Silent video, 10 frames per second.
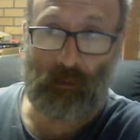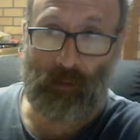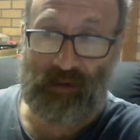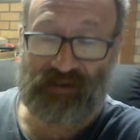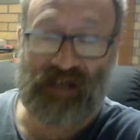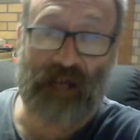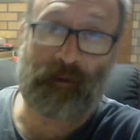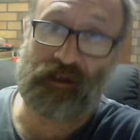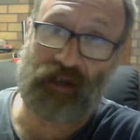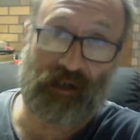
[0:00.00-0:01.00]
This is going to
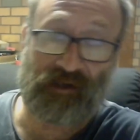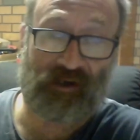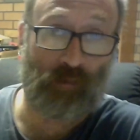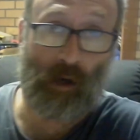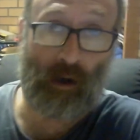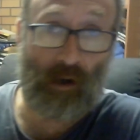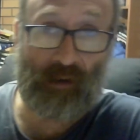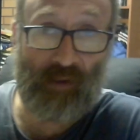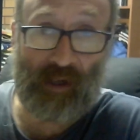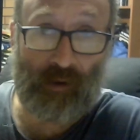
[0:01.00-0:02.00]
be the easiest way I
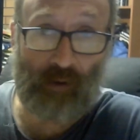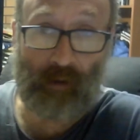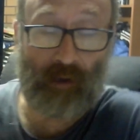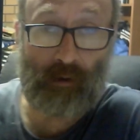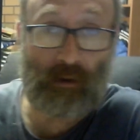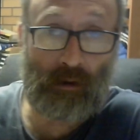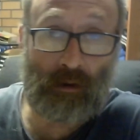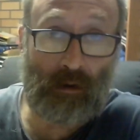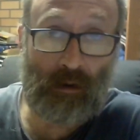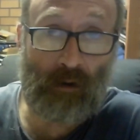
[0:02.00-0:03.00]
can think of doing it,
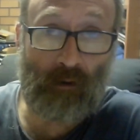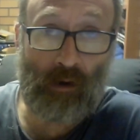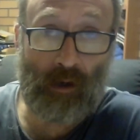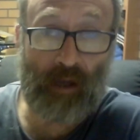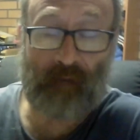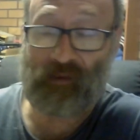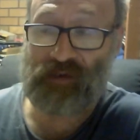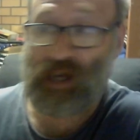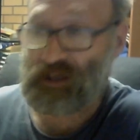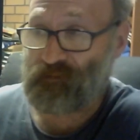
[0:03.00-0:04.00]
all right? And if it
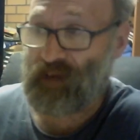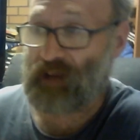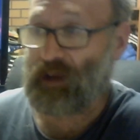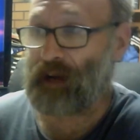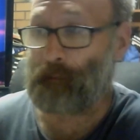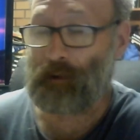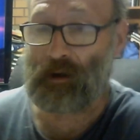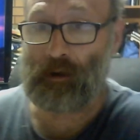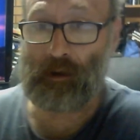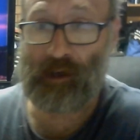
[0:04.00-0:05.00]
does foul up,
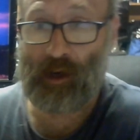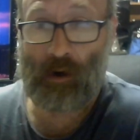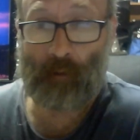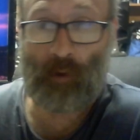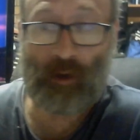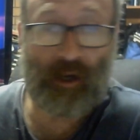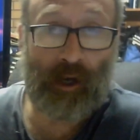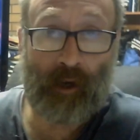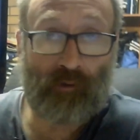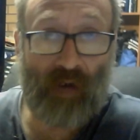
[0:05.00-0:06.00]
I'm not in
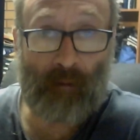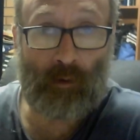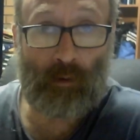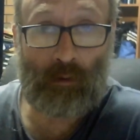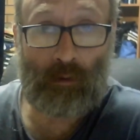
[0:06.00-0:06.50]
any trouble.